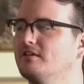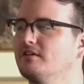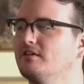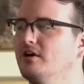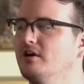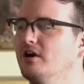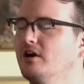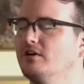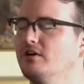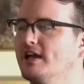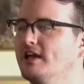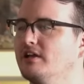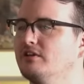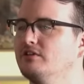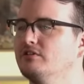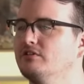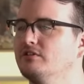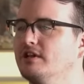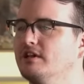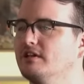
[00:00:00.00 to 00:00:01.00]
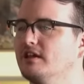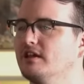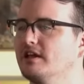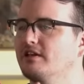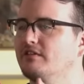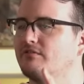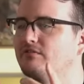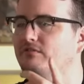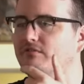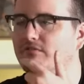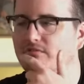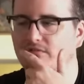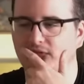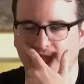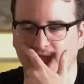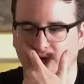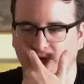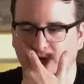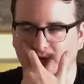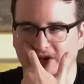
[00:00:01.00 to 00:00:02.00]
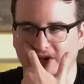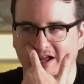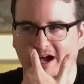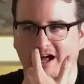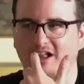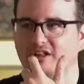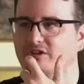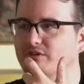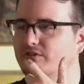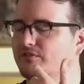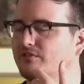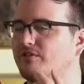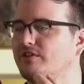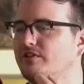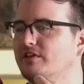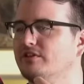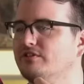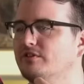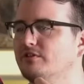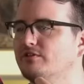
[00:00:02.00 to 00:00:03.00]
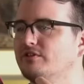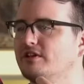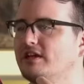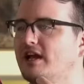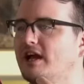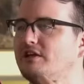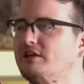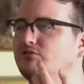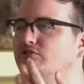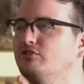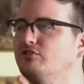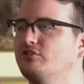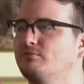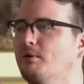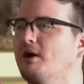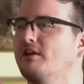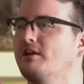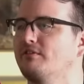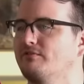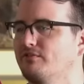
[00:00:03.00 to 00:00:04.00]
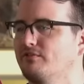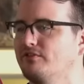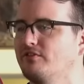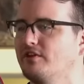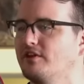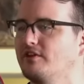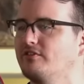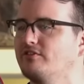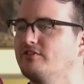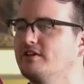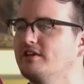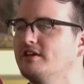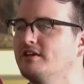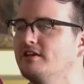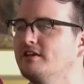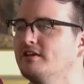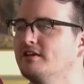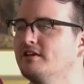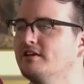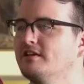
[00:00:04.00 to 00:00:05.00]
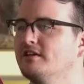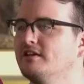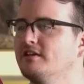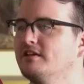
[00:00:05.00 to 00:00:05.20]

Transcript: "Oh yeah, you get like thirty dollars for this." I was like, "I just bought it for sixty. Yeah.